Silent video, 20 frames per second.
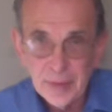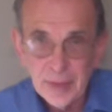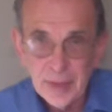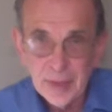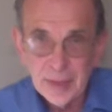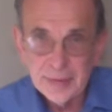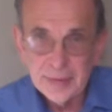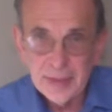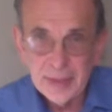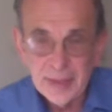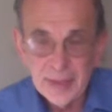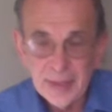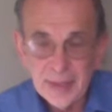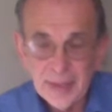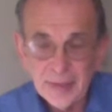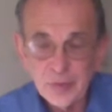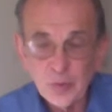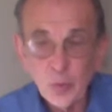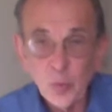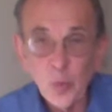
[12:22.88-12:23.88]
And then I
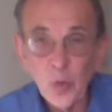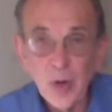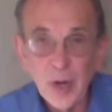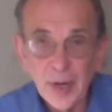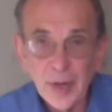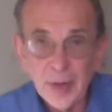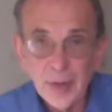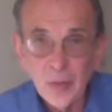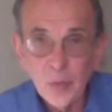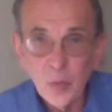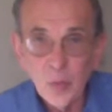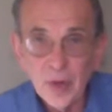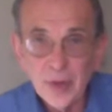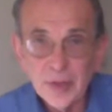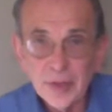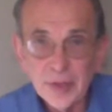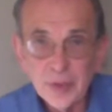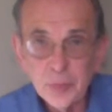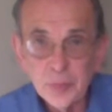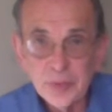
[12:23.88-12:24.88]
ask why. Why are
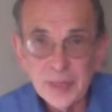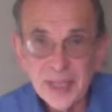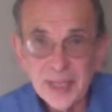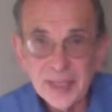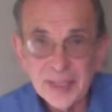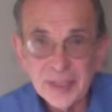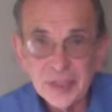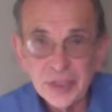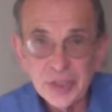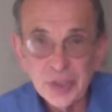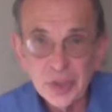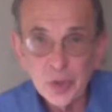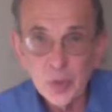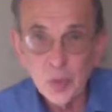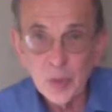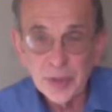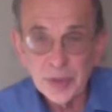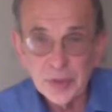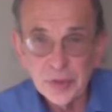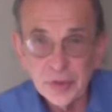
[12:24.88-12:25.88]
you planning to do
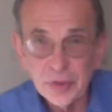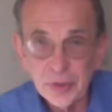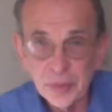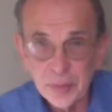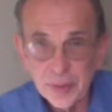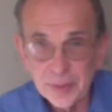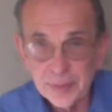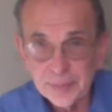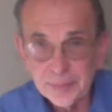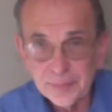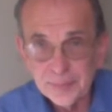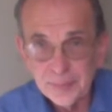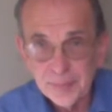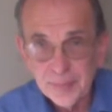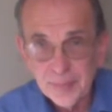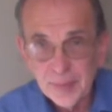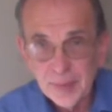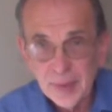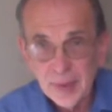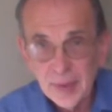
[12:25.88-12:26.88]
what you're doing?
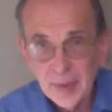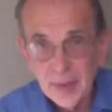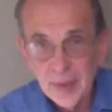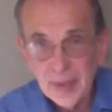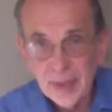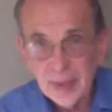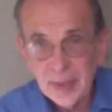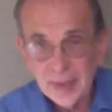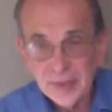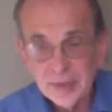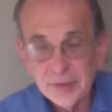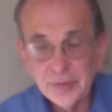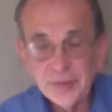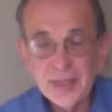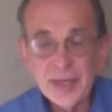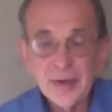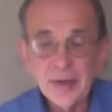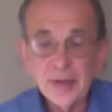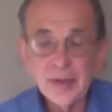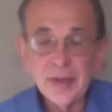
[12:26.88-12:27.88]
And I do
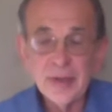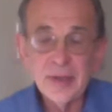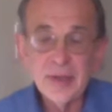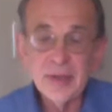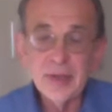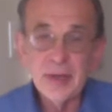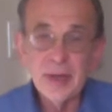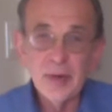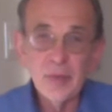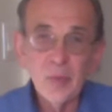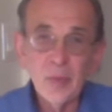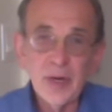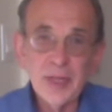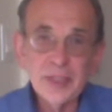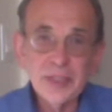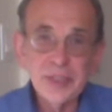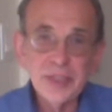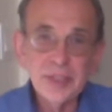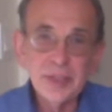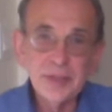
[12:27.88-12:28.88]
that, I
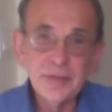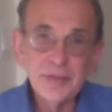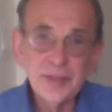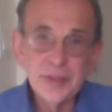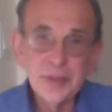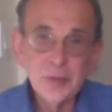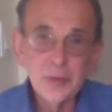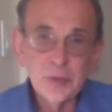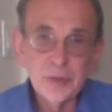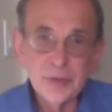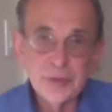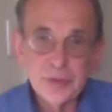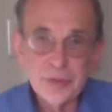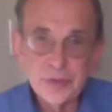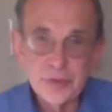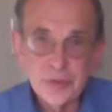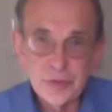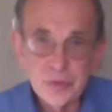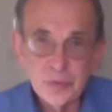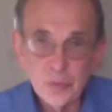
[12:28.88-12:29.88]
watch
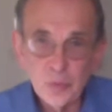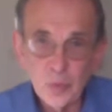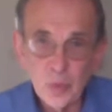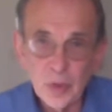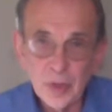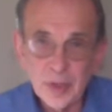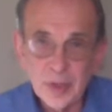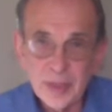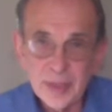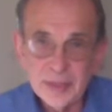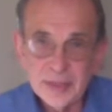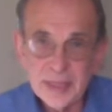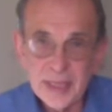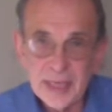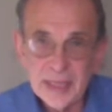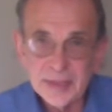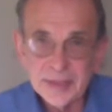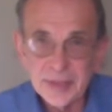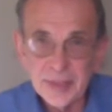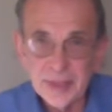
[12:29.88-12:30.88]
individuals work on
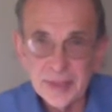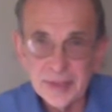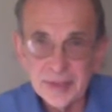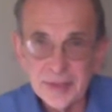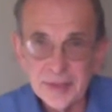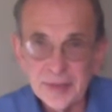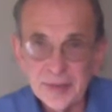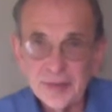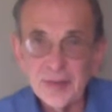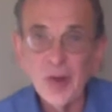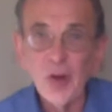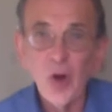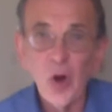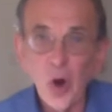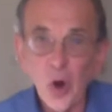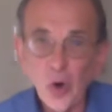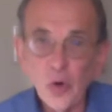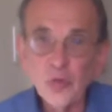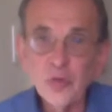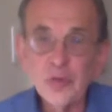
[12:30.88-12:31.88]
tasks like this
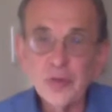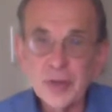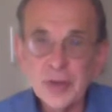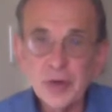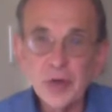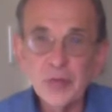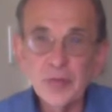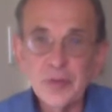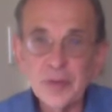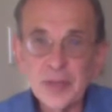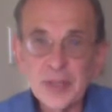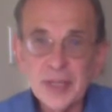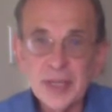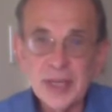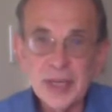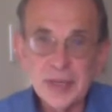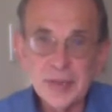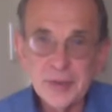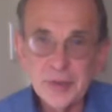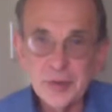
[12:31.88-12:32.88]
over and over
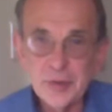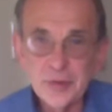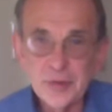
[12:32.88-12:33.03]
again. I